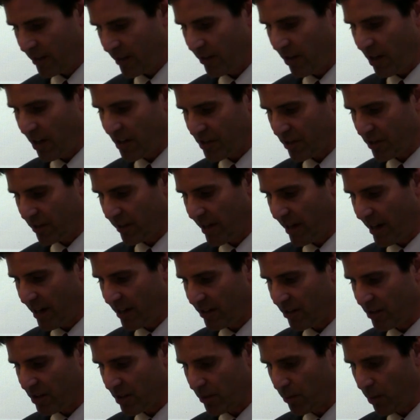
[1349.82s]
There are also
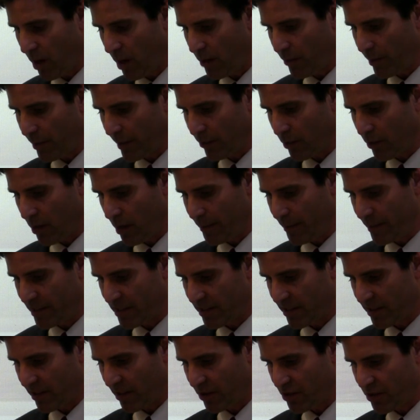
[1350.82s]
land use and water
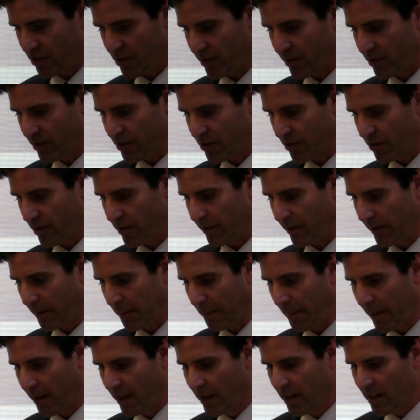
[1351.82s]
requirements, as I'll show you shortly.